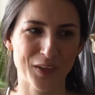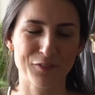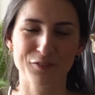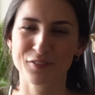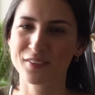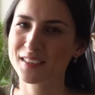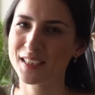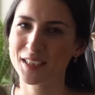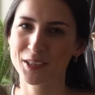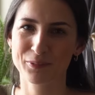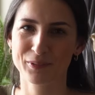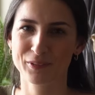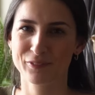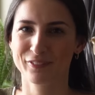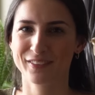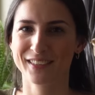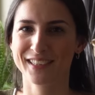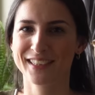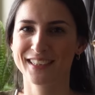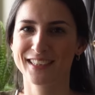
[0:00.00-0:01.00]
feel like we
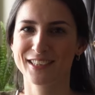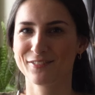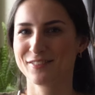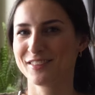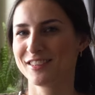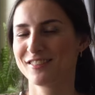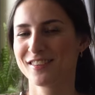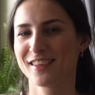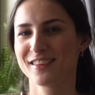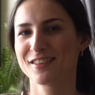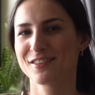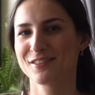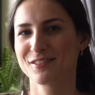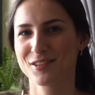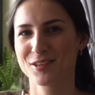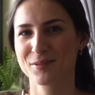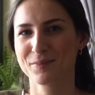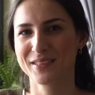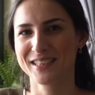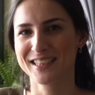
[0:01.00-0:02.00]
really give each other
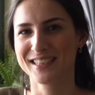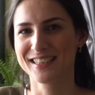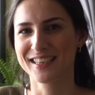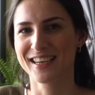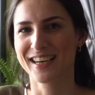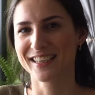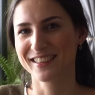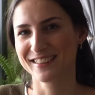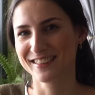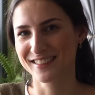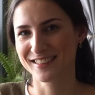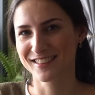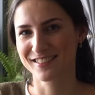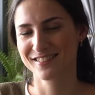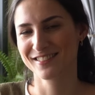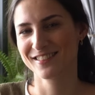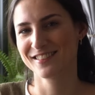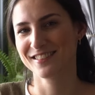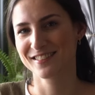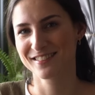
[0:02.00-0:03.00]
so many ideas
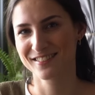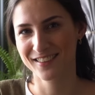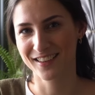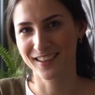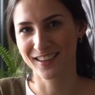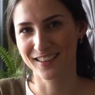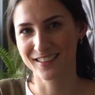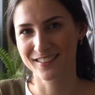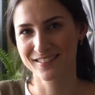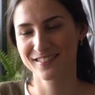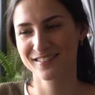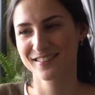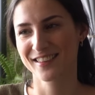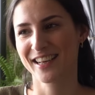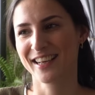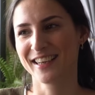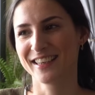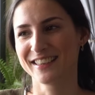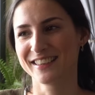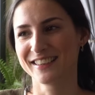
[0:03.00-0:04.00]
to discuss,
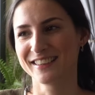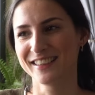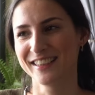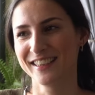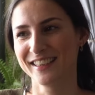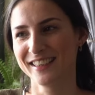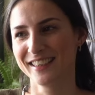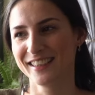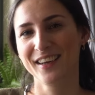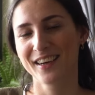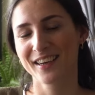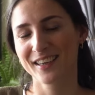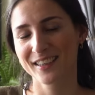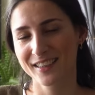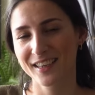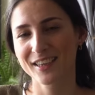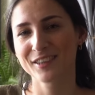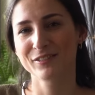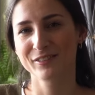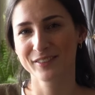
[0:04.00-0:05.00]
and
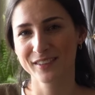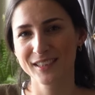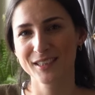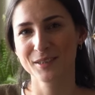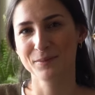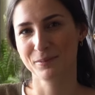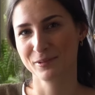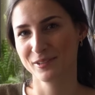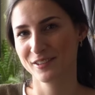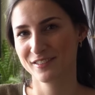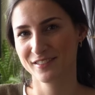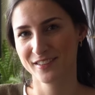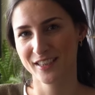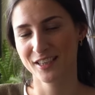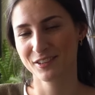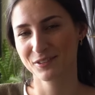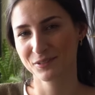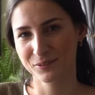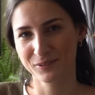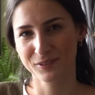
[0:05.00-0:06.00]
I really
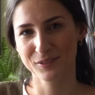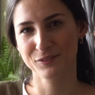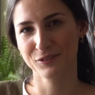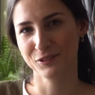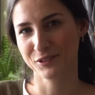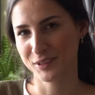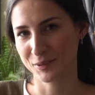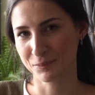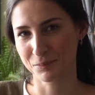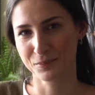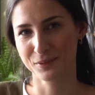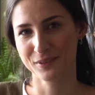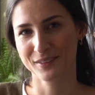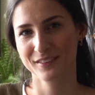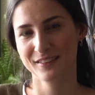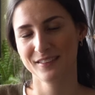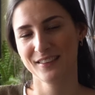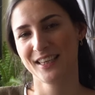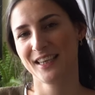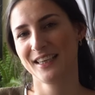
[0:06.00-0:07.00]
appreciate all of your
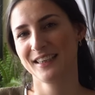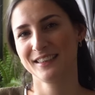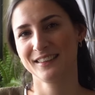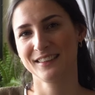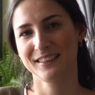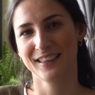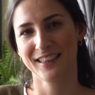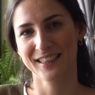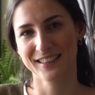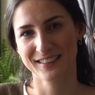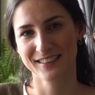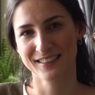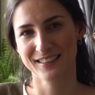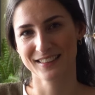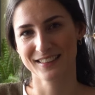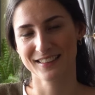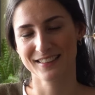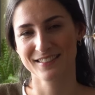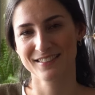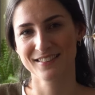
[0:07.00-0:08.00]
input and
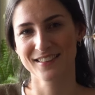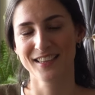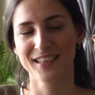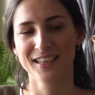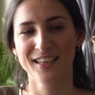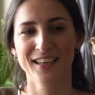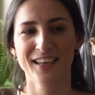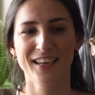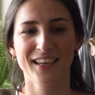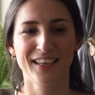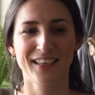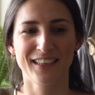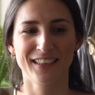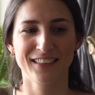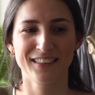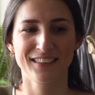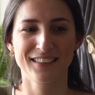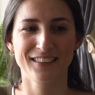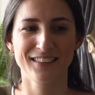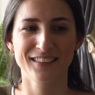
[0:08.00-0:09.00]
ideas,
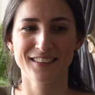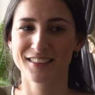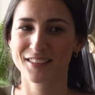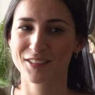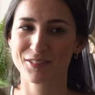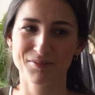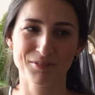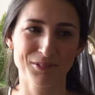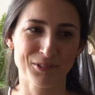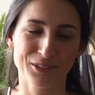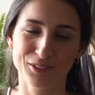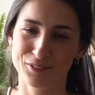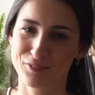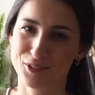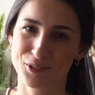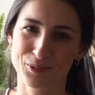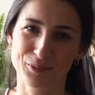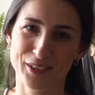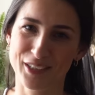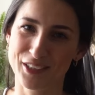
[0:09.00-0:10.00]
and all of
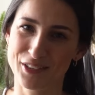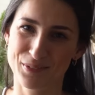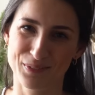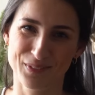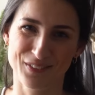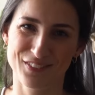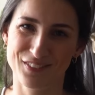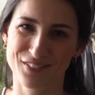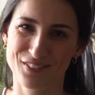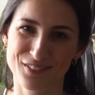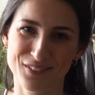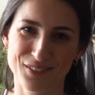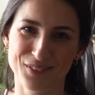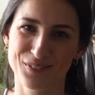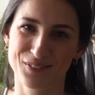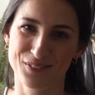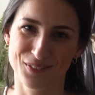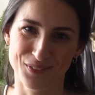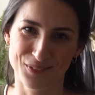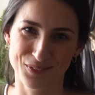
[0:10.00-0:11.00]
your words were just so
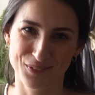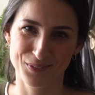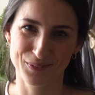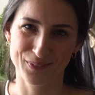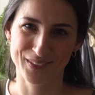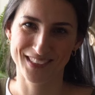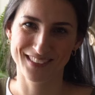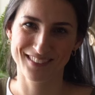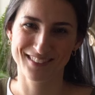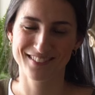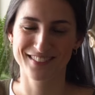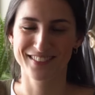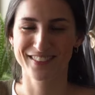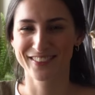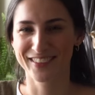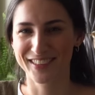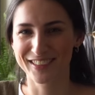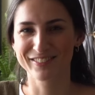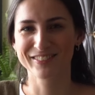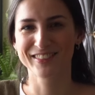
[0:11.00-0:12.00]
sweet, so
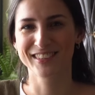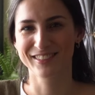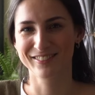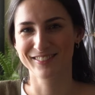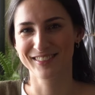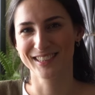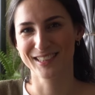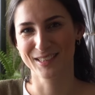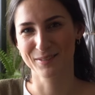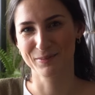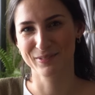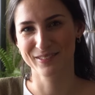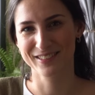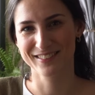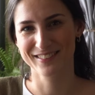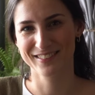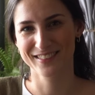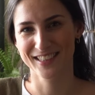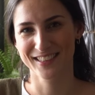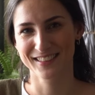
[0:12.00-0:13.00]
I really
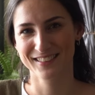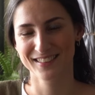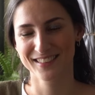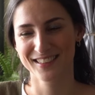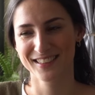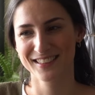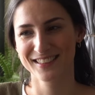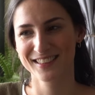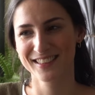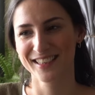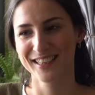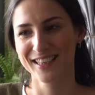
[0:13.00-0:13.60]
appreciate it.